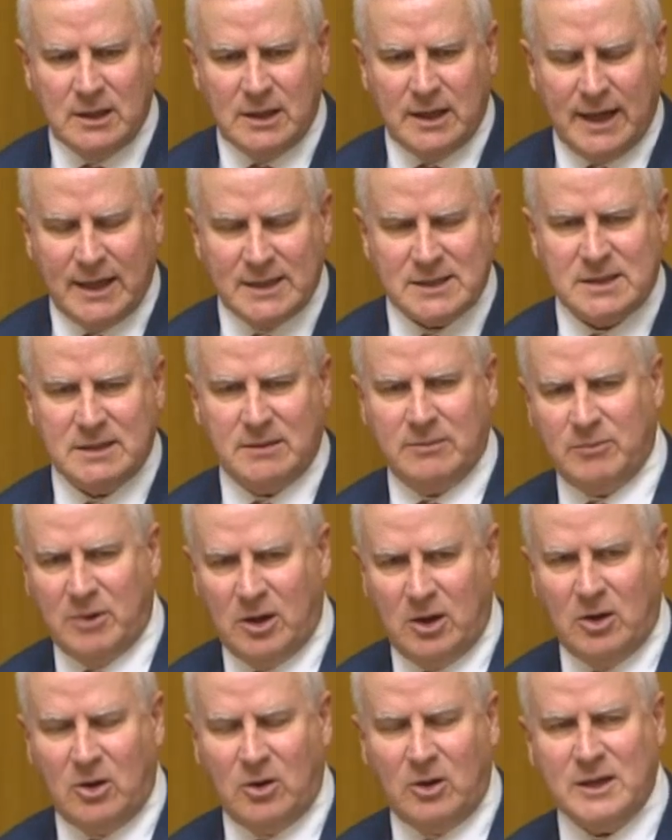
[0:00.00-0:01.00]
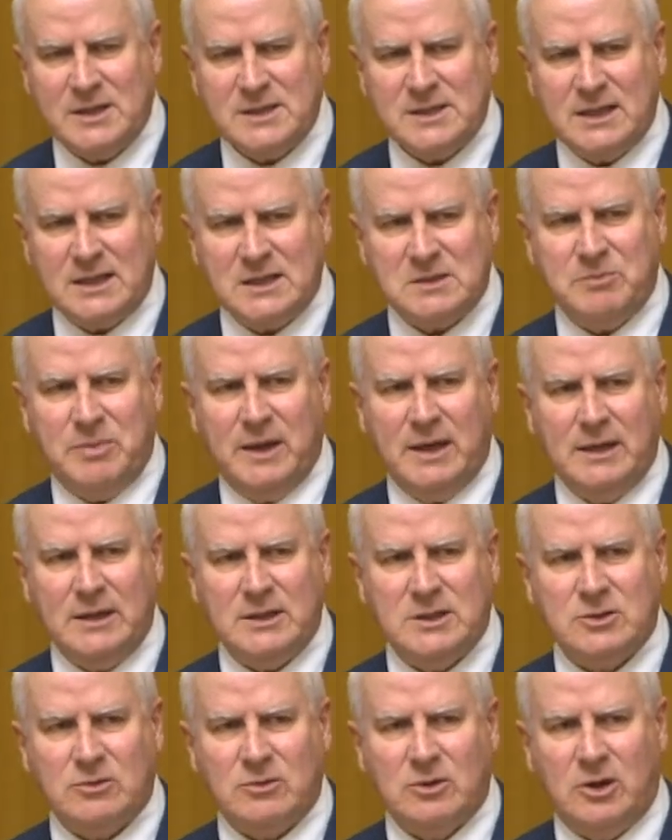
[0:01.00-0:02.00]
as the highest
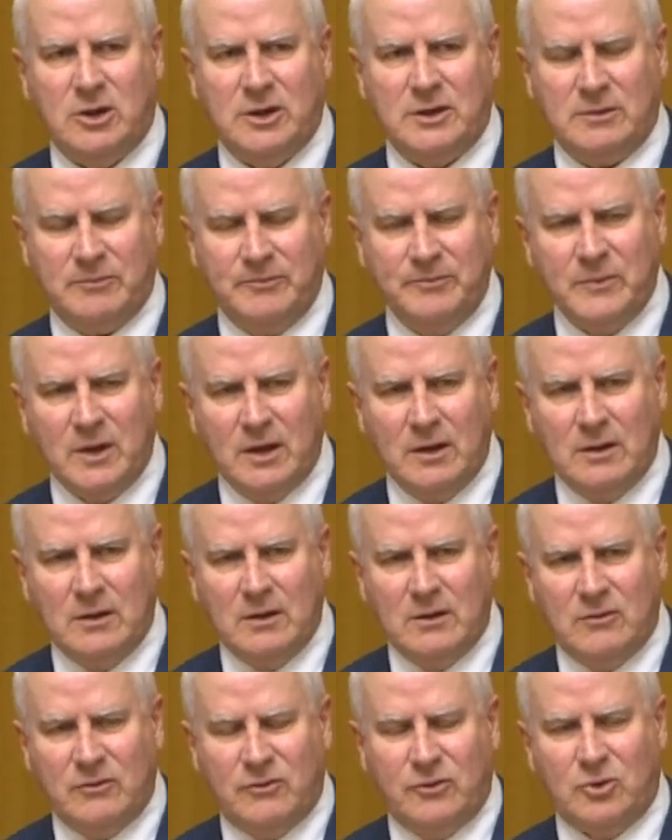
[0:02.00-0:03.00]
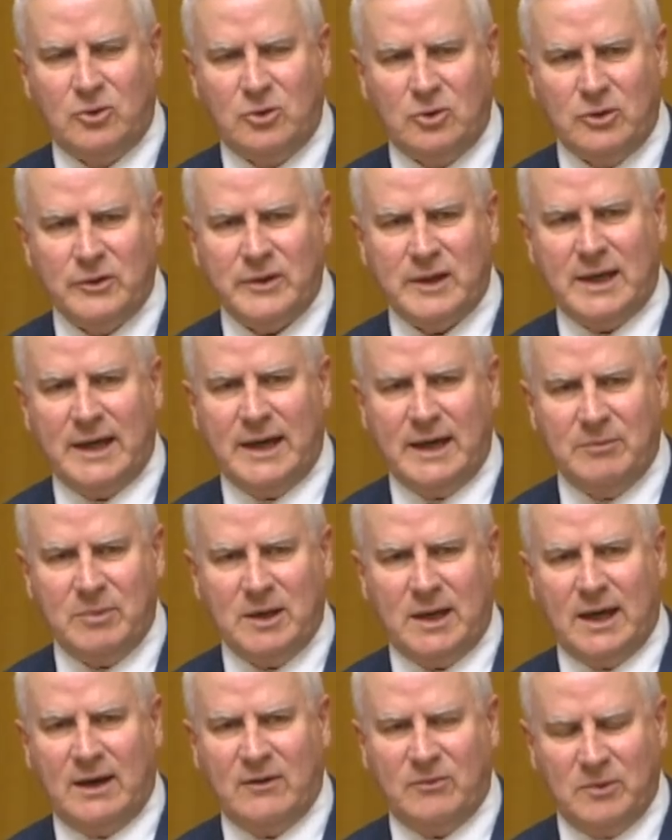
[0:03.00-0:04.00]
expenditure item for the Labor
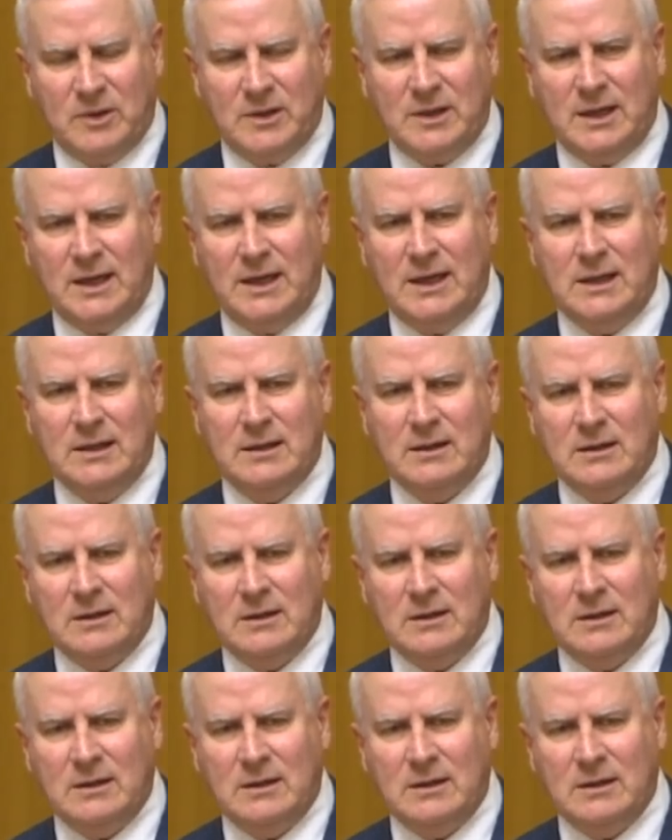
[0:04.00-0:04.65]
government in